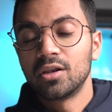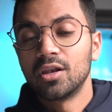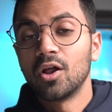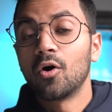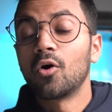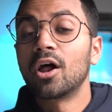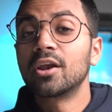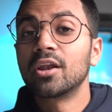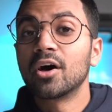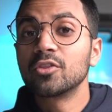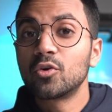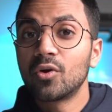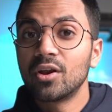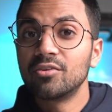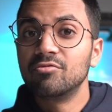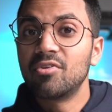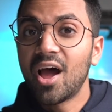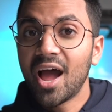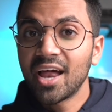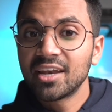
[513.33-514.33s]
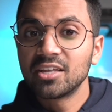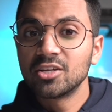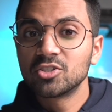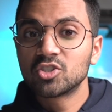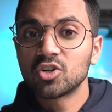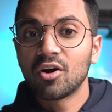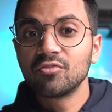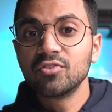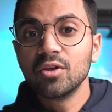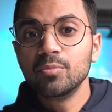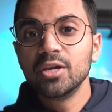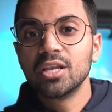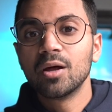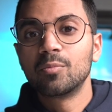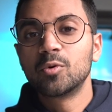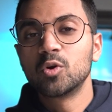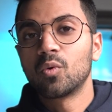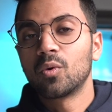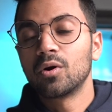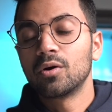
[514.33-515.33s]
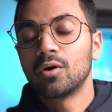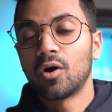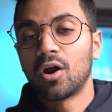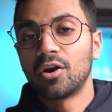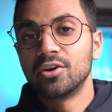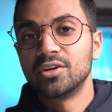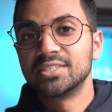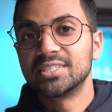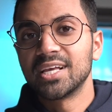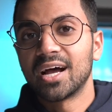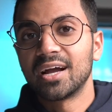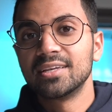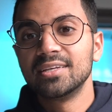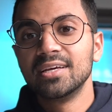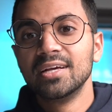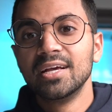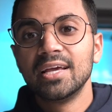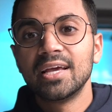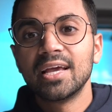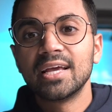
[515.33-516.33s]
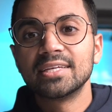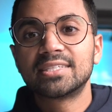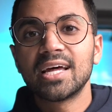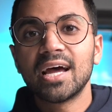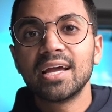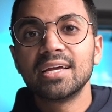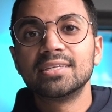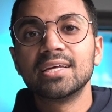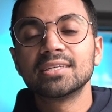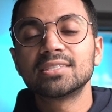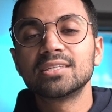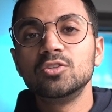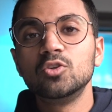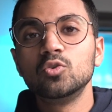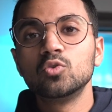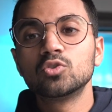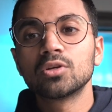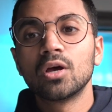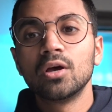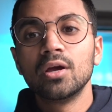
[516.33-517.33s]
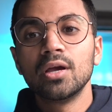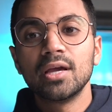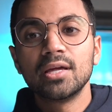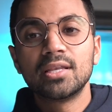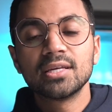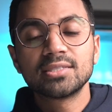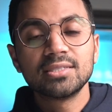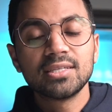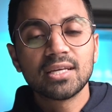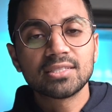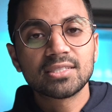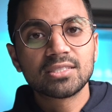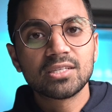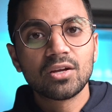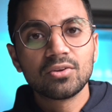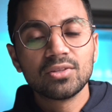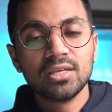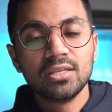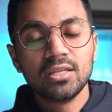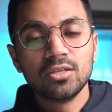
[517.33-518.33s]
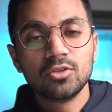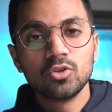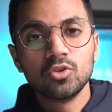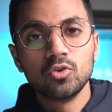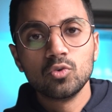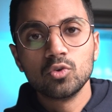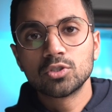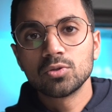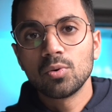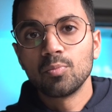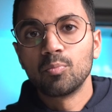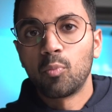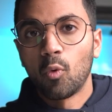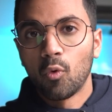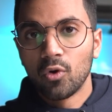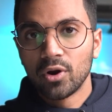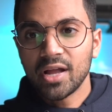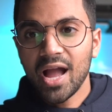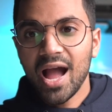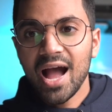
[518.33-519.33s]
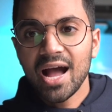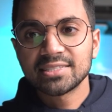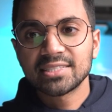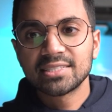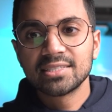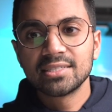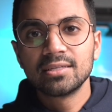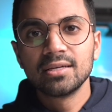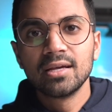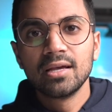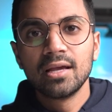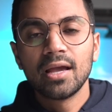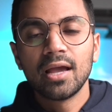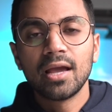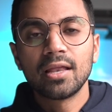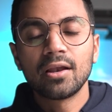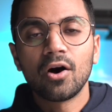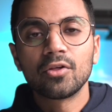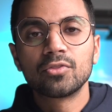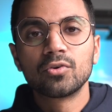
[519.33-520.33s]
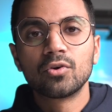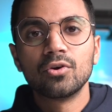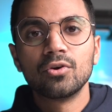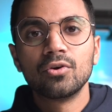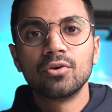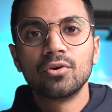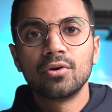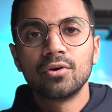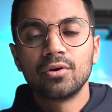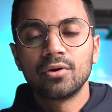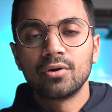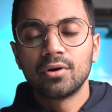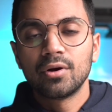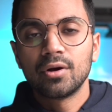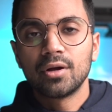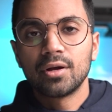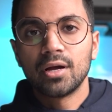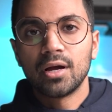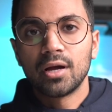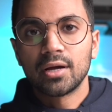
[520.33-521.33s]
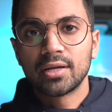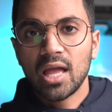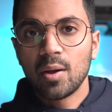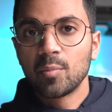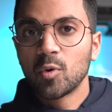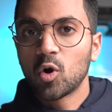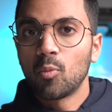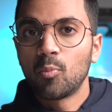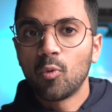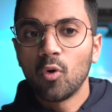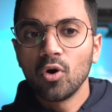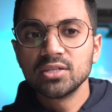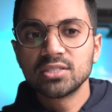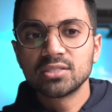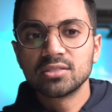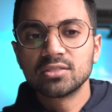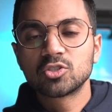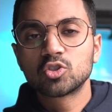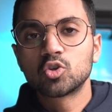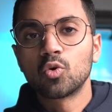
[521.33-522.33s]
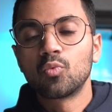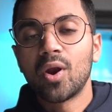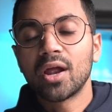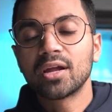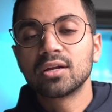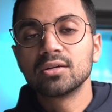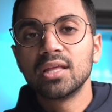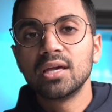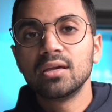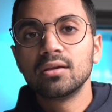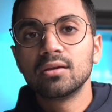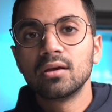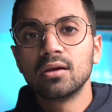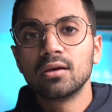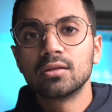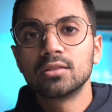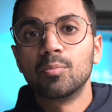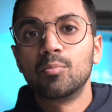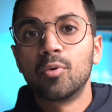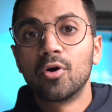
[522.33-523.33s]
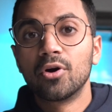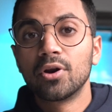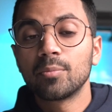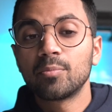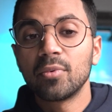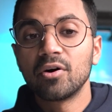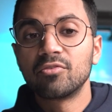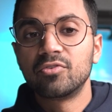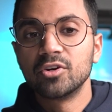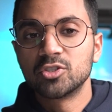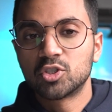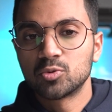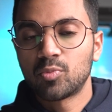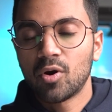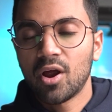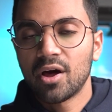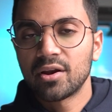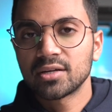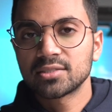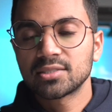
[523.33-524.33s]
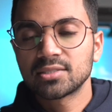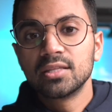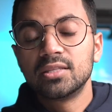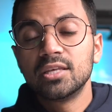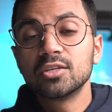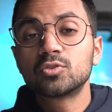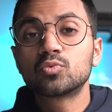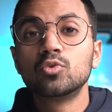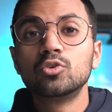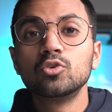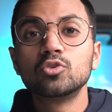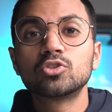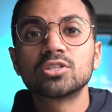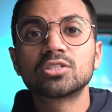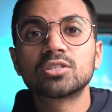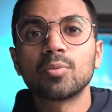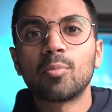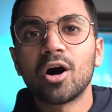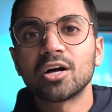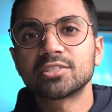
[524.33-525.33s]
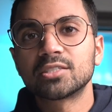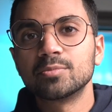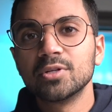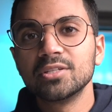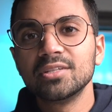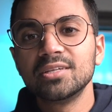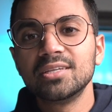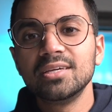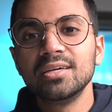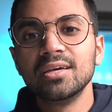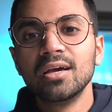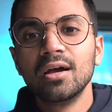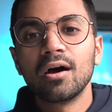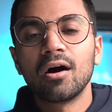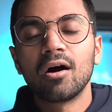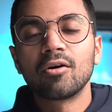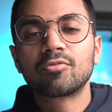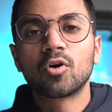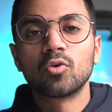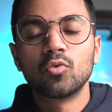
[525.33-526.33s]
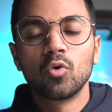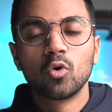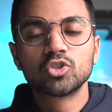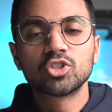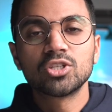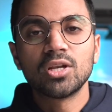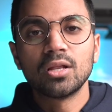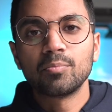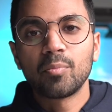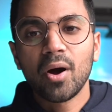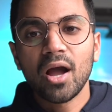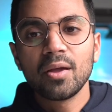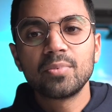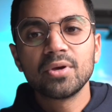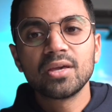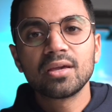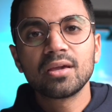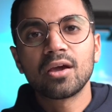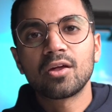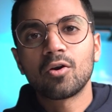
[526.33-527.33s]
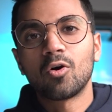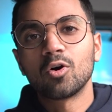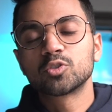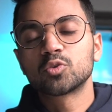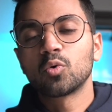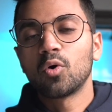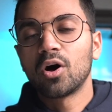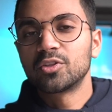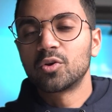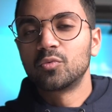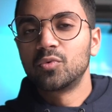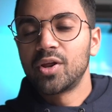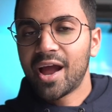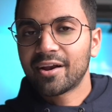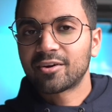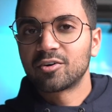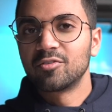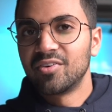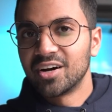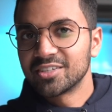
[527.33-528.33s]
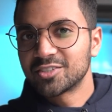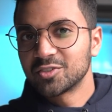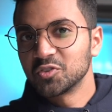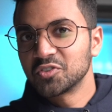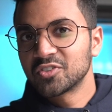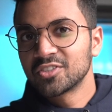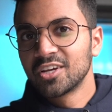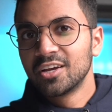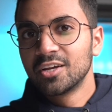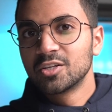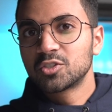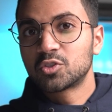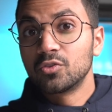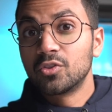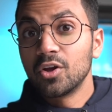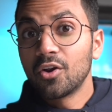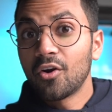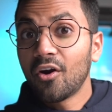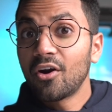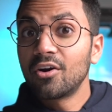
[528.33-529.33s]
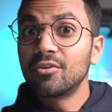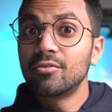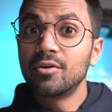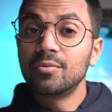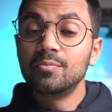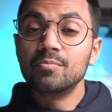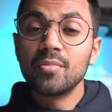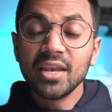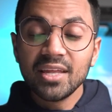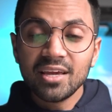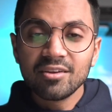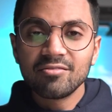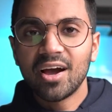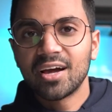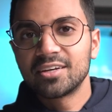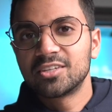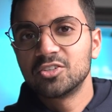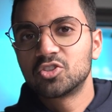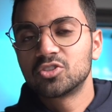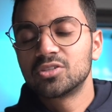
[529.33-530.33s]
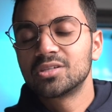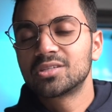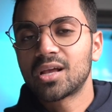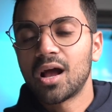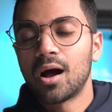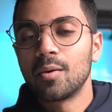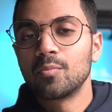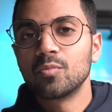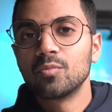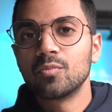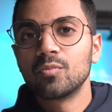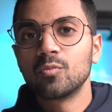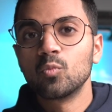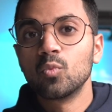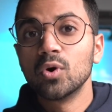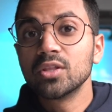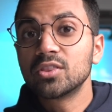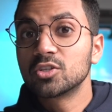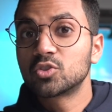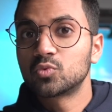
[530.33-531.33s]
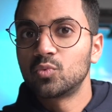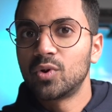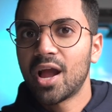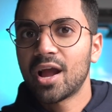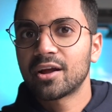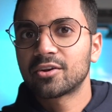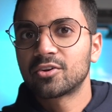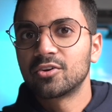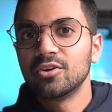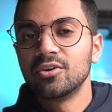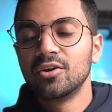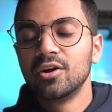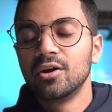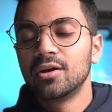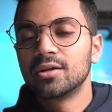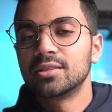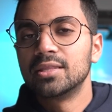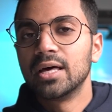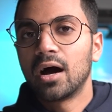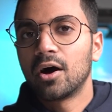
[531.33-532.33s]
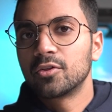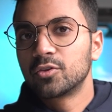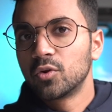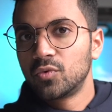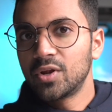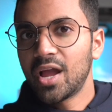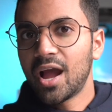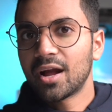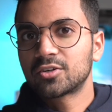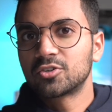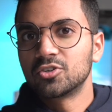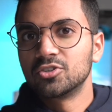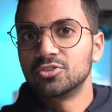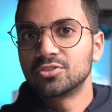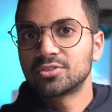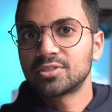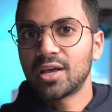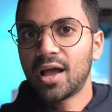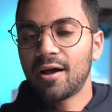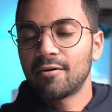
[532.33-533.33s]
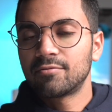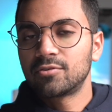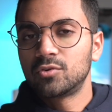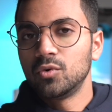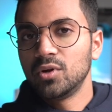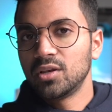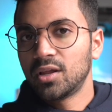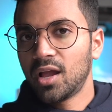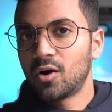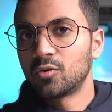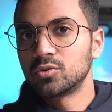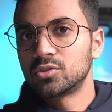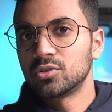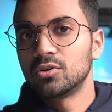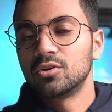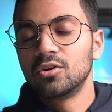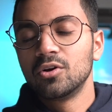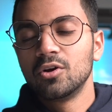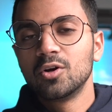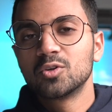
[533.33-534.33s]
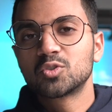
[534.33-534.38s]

Now, another advantage of the BWR design is that it doesn't use it doesn't necessarily need to use boric acid and other uh, chemical poisons to regulate the burnup of fission products. This reduces the possibility of corrosion in piping and also other reactor vessels. So there are many advantages that come with this reactor that other reactors have to encounter.